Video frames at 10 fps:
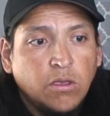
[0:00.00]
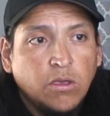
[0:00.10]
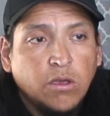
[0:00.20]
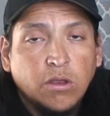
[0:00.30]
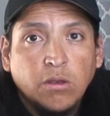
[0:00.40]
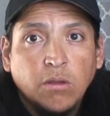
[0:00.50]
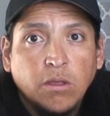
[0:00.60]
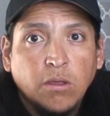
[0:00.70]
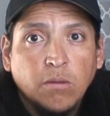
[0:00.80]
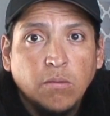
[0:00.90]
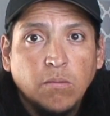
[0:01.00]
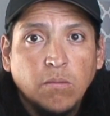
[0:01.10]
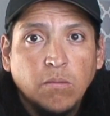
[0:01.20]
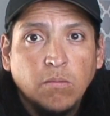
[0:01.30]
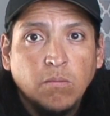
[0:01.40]
You can
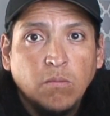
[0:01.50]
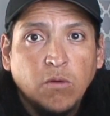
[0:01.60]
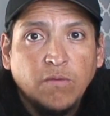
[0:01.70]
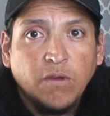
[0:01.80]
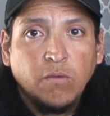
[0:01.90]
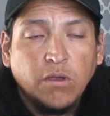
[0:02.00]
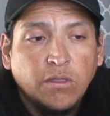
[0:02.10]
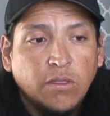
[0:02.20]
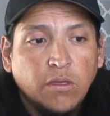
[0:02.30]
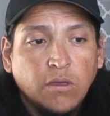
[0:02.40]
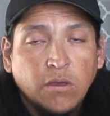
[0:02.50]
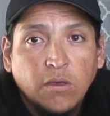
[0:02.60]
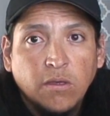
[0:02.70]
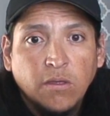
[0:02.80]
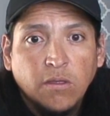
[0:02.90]
move it with
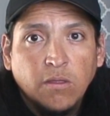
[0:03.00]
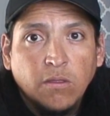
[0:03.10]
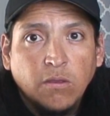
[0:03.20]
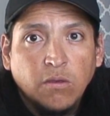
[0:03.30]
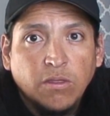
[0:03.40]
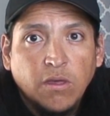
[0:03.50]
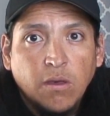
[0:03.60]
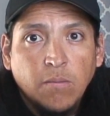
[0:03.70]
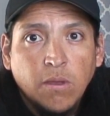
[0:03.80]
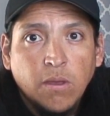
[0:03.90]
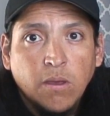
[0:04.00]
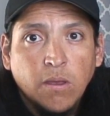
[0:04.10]
your thumb,